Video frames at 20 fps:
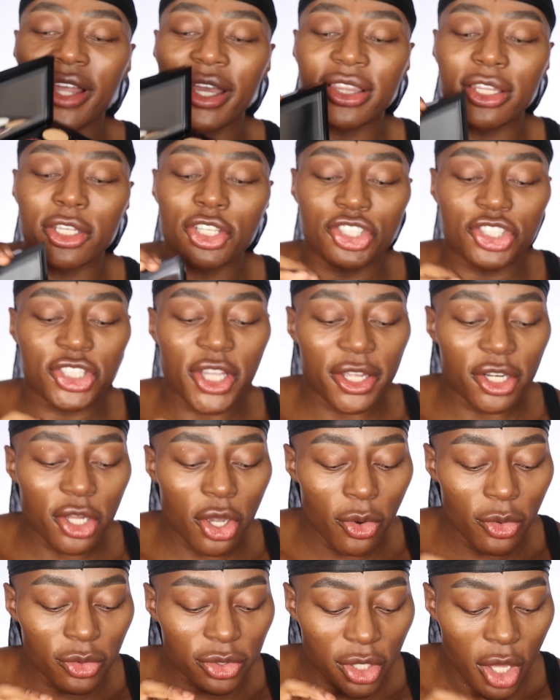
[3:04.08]
Like, the
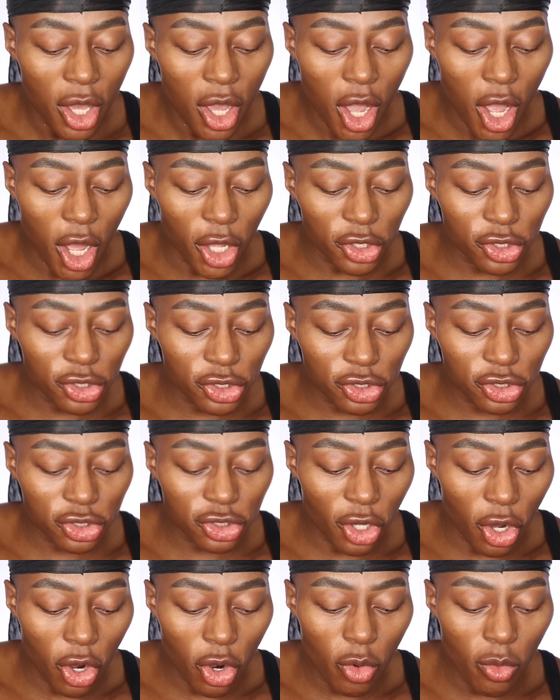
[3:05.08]
shadows are
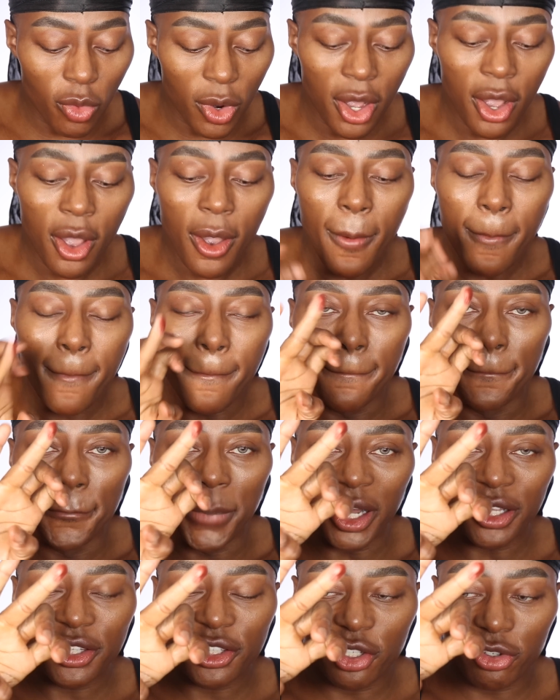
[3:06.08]
so
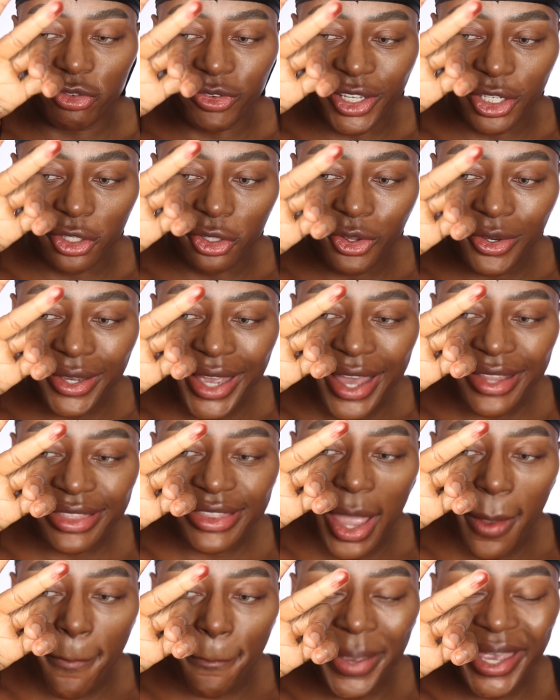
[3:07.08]
buttery. Look at
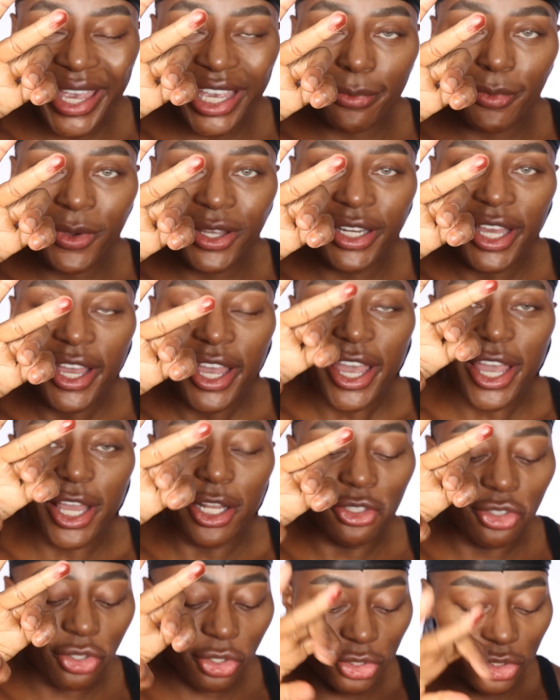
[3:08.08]
that pigment.
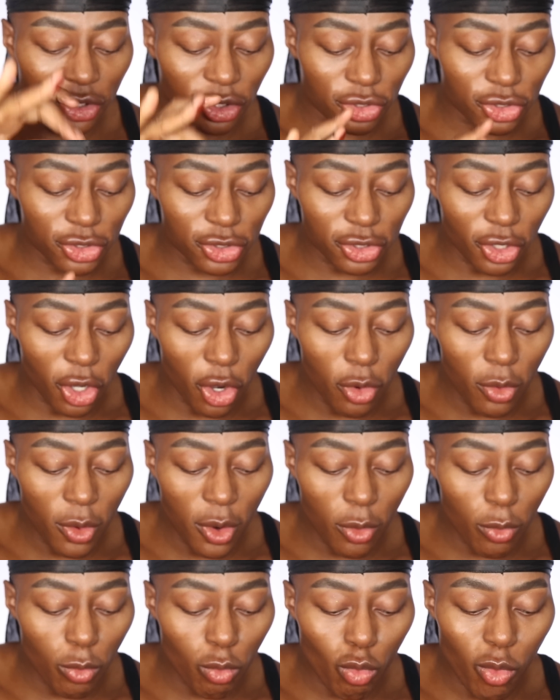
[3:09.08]
It looks
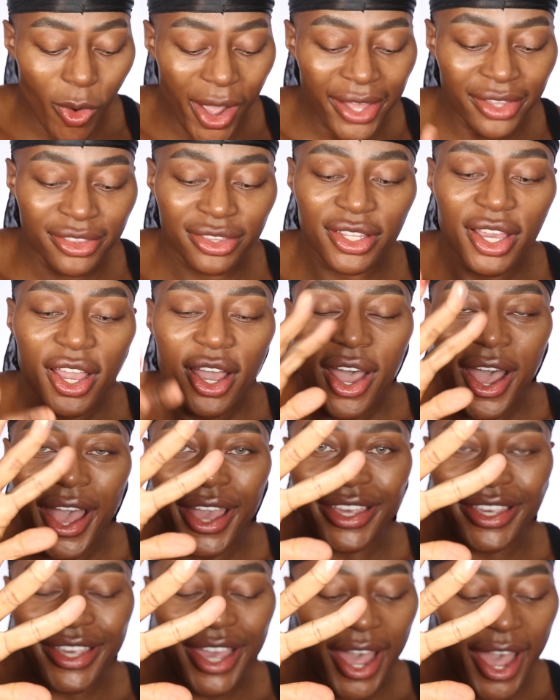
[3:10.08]
so wet.
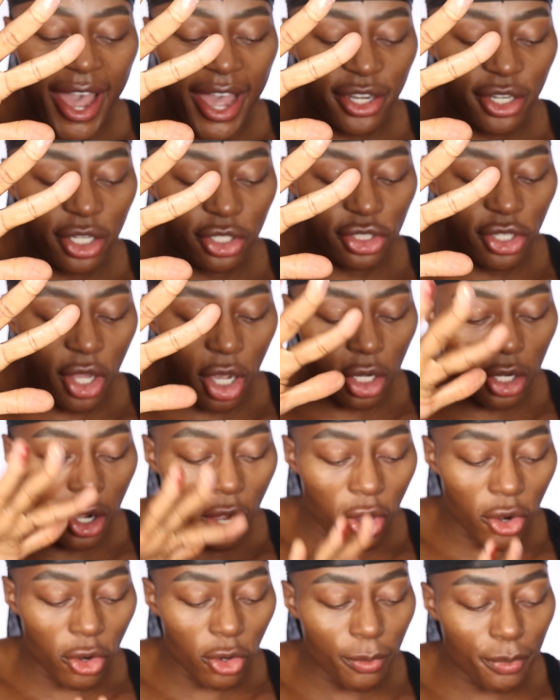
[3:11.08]
I cannot
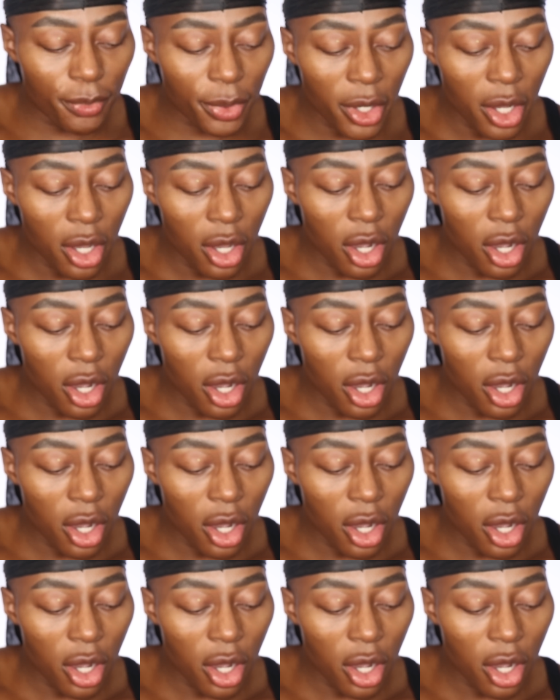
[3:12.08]
cope.